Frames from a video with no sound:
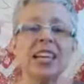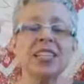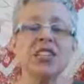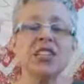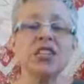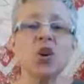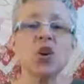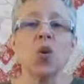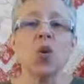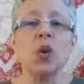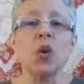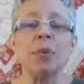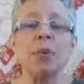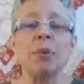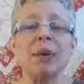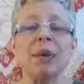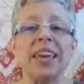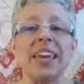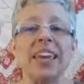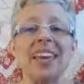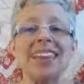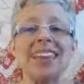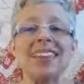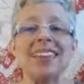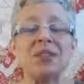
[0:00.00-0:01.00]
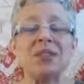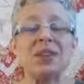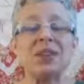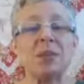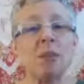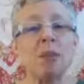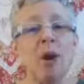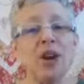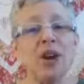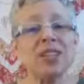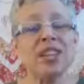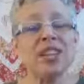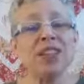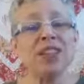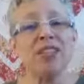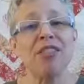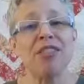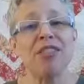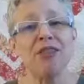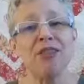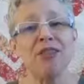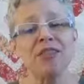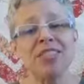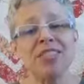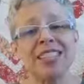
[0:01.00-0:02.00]
So we begin with Maundy
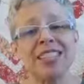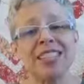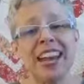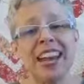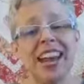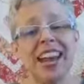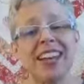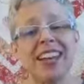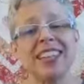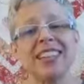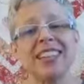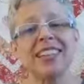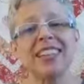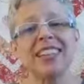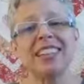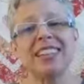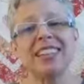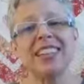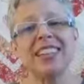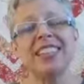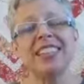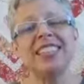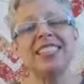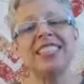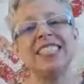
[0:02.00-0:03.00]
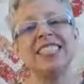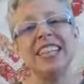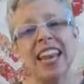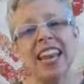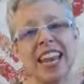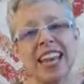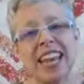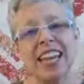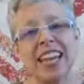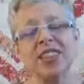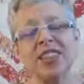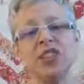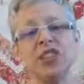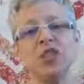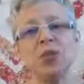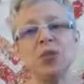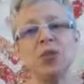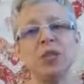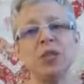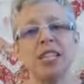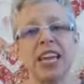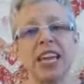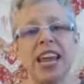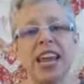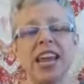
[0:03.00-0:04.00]
Thursday, a day
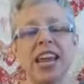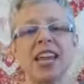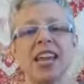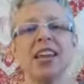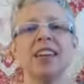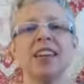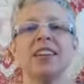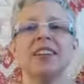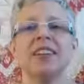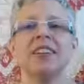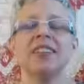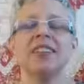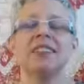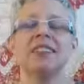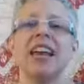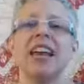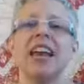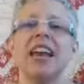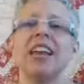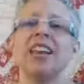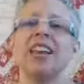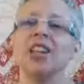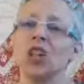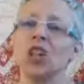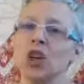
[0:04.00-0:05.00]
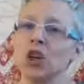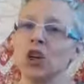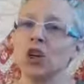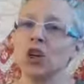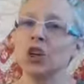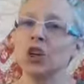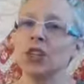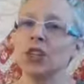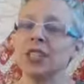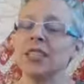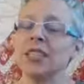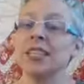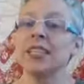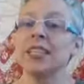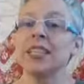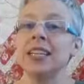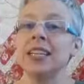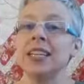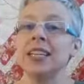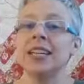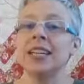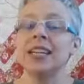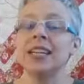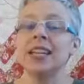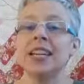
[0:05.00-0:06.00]
to take and learn
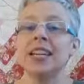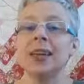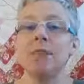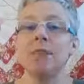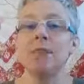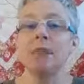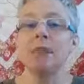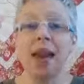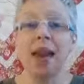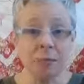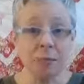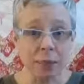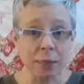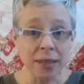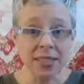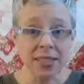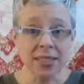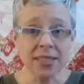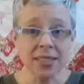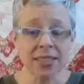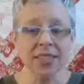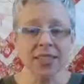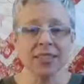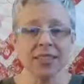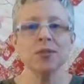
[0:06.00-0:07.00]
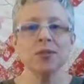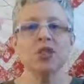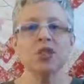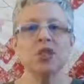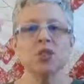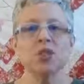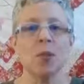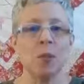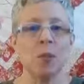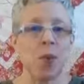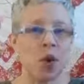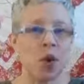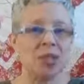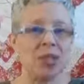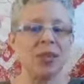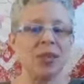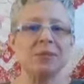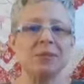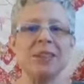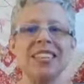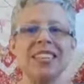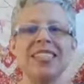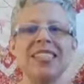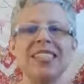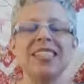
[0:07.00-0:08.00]
the commandment, which is what Maundy
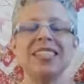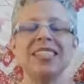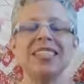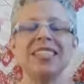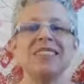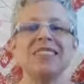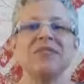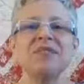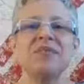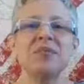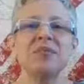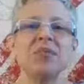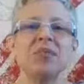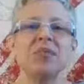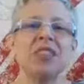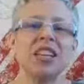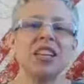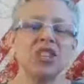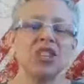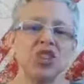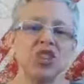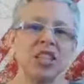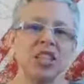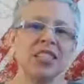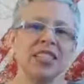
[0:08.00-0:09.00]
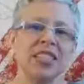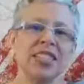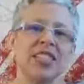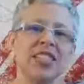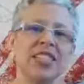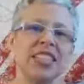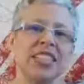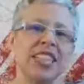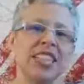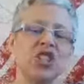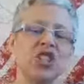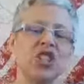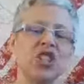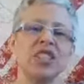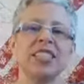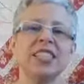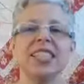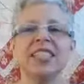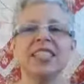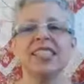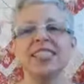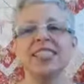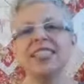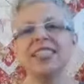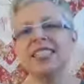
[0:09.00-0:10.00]
means, that Jesus teaches
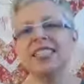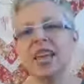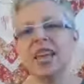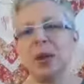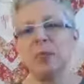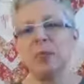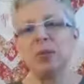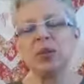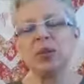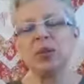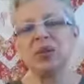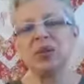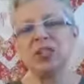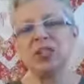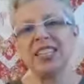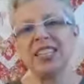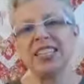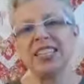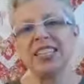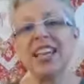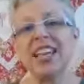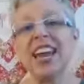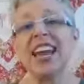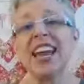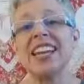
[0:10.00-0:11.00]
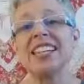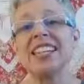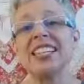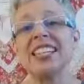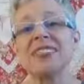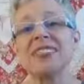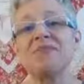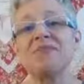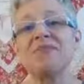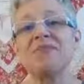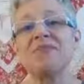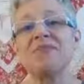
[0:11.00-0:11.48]
his disciples tonight.